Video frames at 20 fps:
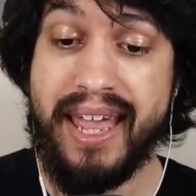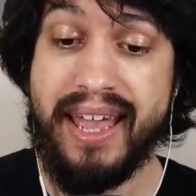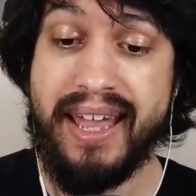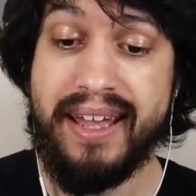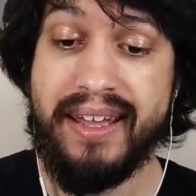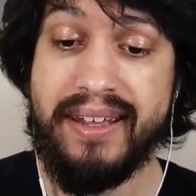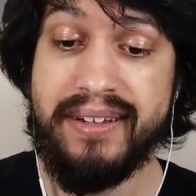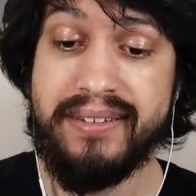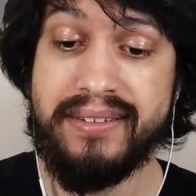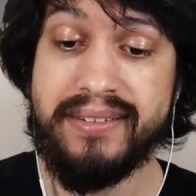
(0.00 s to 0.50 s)

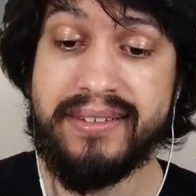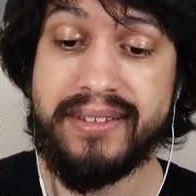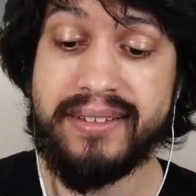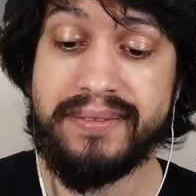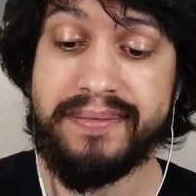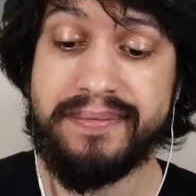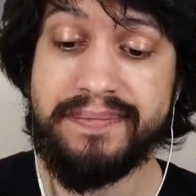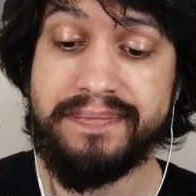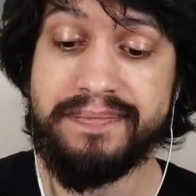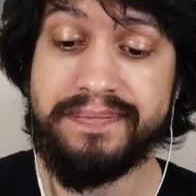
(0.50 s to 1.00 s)

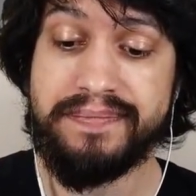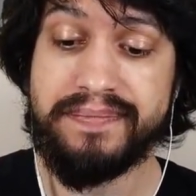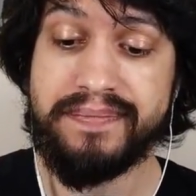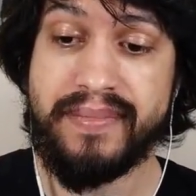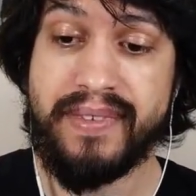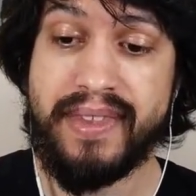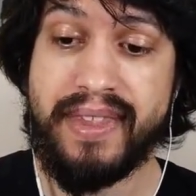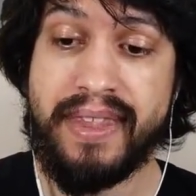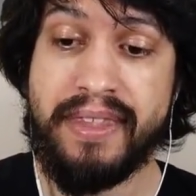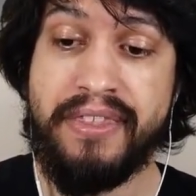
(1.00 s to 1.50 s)
And
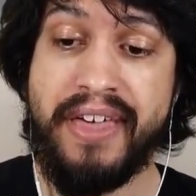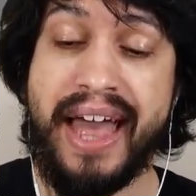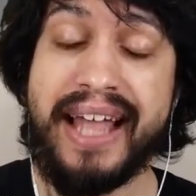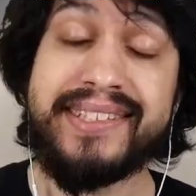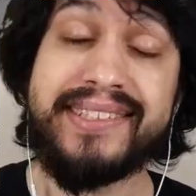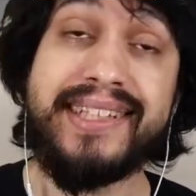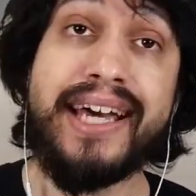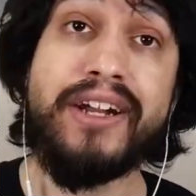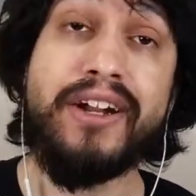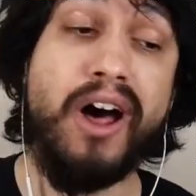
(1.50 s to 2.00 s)

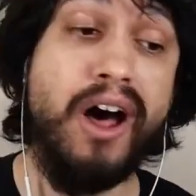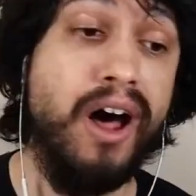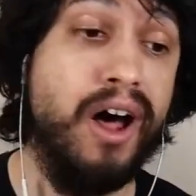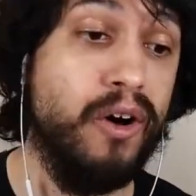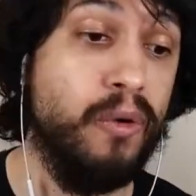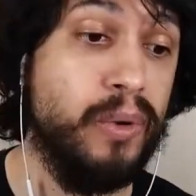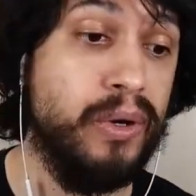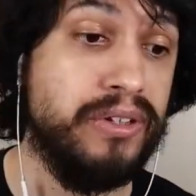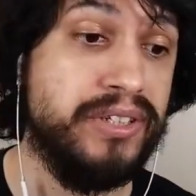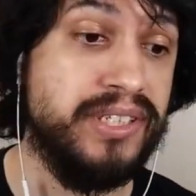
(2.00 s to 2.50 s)
that's not
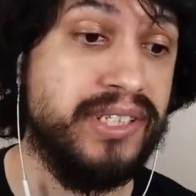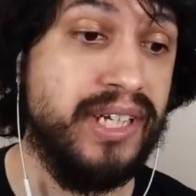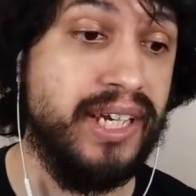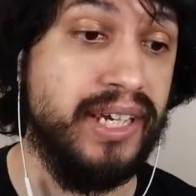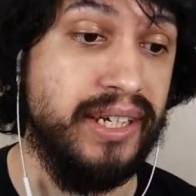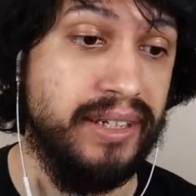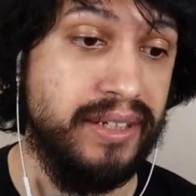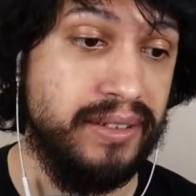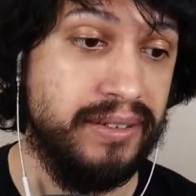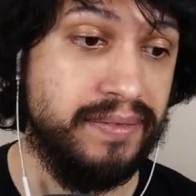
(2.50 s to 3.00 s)
all we'll
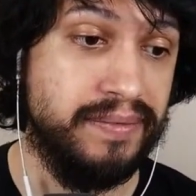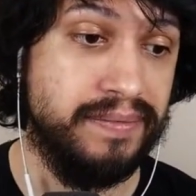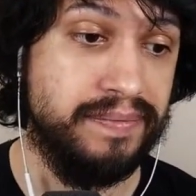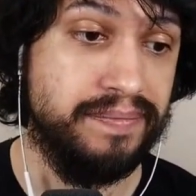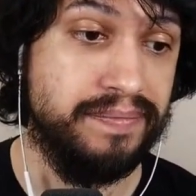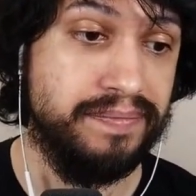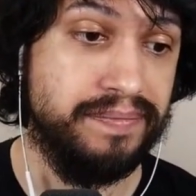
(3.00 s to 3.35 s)
see